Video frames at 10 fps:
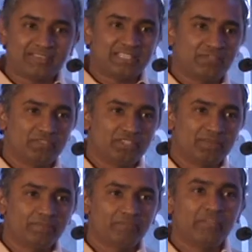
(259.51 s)
received it,
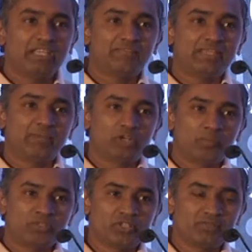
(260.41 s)
we give them an
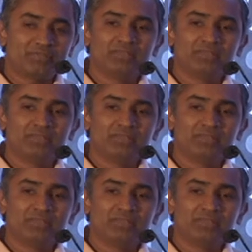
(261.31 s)
option